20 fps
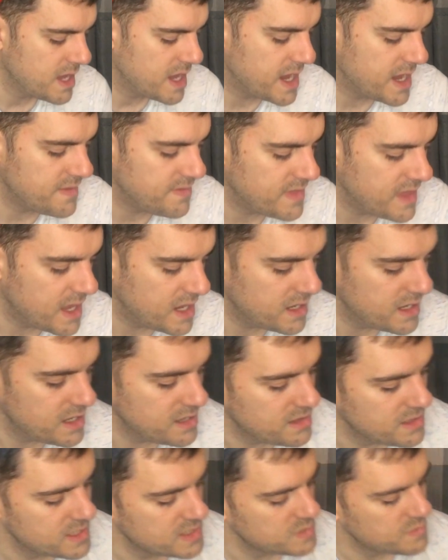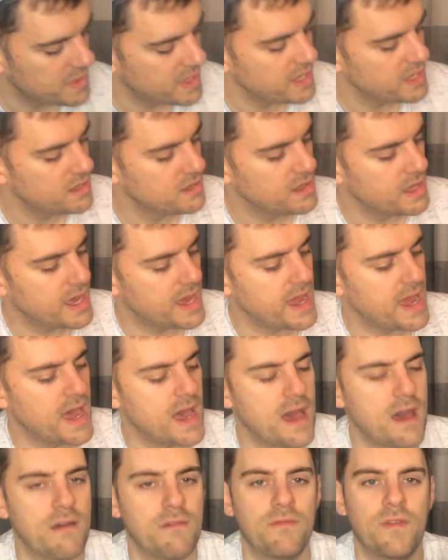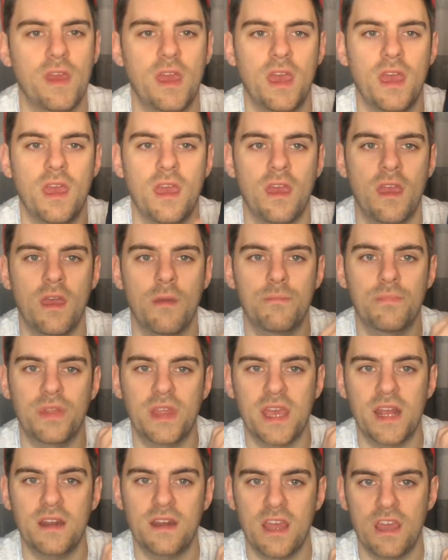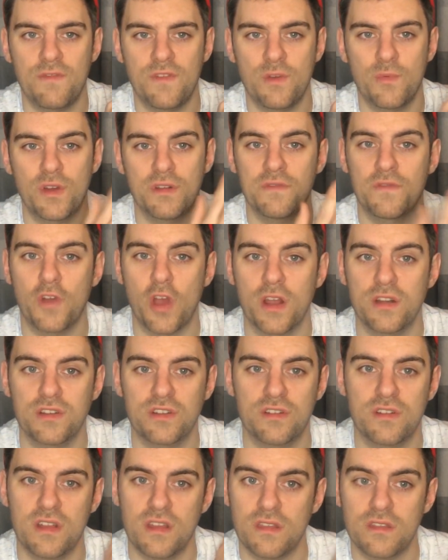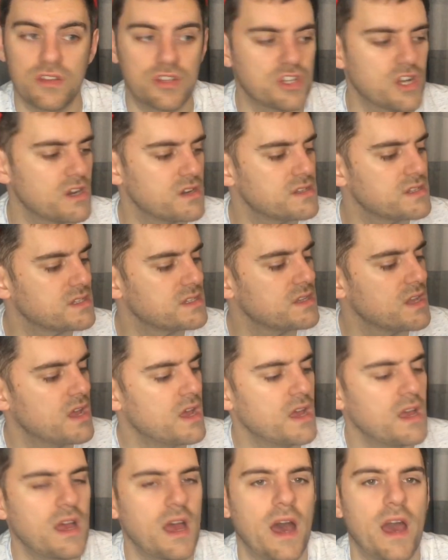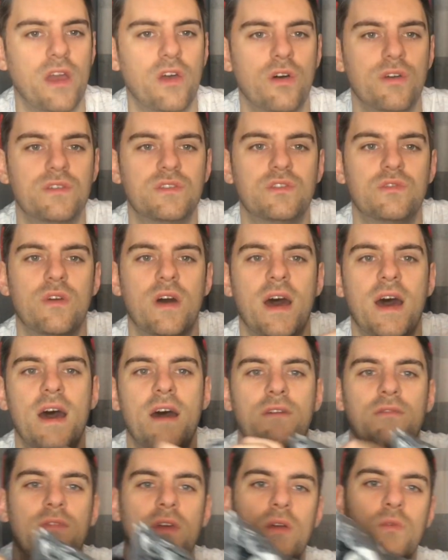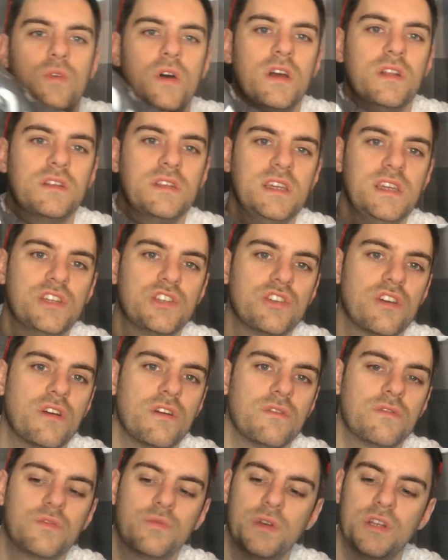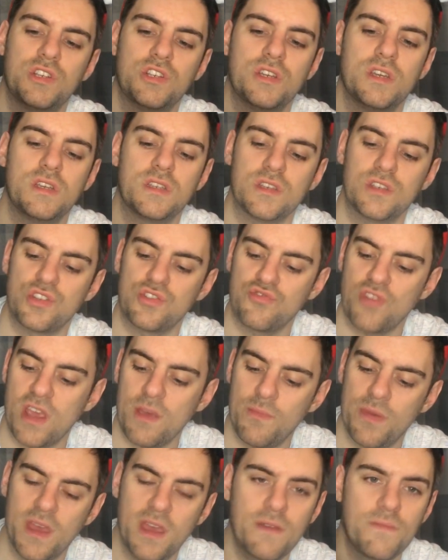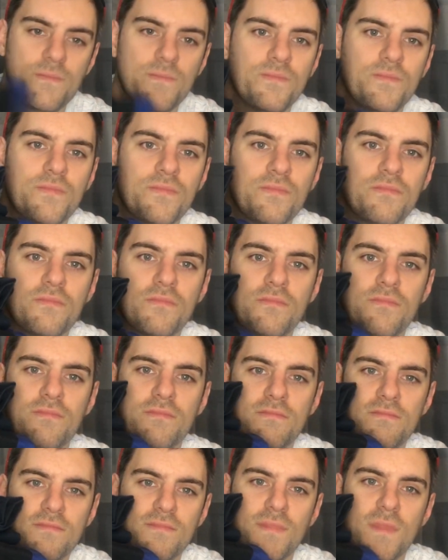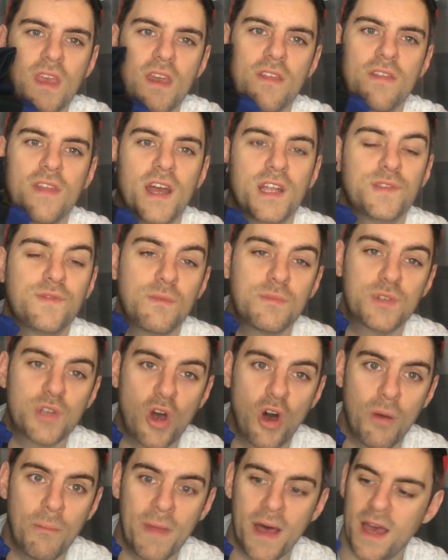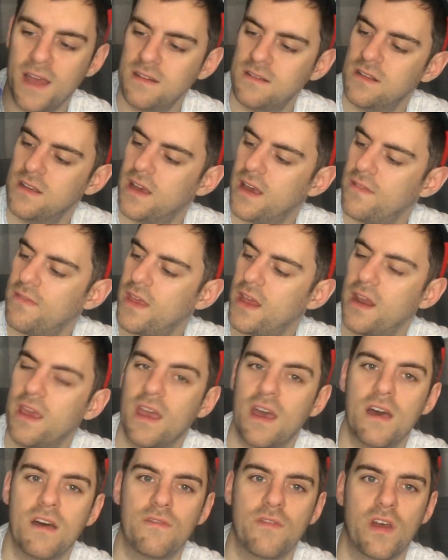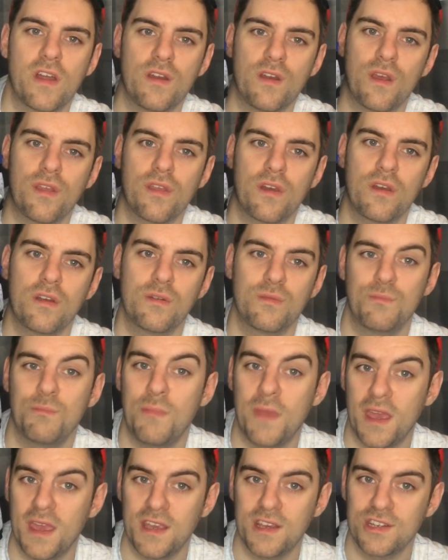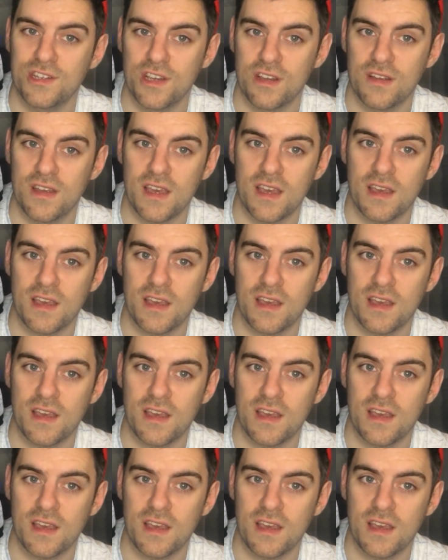And then in this pile I have a plain navy one for underneath the shirts. I also have a t-shirt which is stripy. That's from Top Man, and then I have another Mickey shirt,